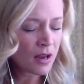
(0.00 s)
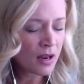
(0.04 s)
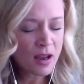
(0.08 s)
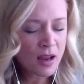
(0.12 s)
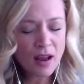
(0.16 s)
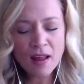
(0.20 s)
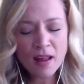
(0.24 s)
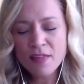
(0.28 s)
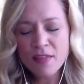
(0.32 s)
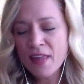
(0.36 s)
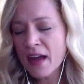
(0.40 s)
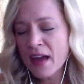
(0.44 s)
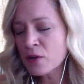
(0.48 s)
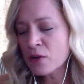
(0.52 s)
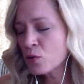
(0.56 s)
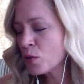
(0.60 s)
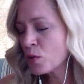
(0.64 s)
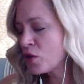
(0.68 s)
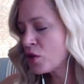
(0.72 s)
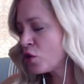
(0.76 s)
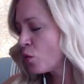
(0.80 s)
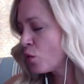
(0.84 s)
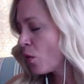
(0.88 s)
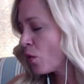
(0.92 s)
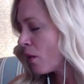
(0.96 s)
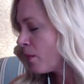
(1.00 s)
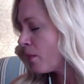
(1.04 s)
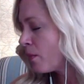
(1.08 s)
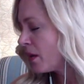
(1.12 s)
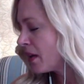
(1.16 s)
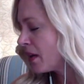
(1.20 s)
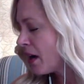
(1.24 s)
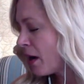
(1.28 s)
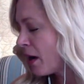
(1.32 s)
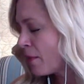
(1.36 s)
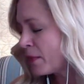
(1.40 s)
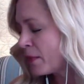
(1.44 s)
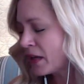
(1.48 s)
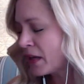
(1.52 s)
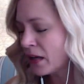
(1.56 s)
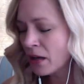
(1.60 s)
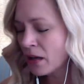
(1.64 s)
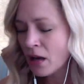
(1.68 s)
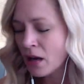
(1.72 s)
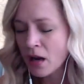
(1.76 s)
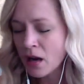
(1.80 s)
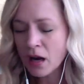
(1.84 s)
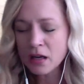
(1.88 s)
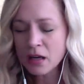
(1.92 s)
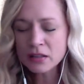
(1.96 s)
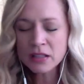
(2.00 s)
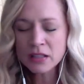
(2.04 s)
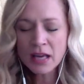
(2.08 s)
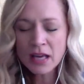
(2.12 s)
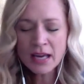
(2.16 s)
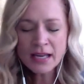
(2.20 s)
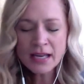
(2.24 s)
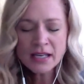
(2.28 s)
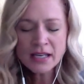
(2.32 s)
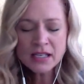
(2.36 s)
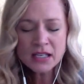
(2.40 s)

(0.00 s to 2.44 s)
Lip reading: and that which you are becoming, aligned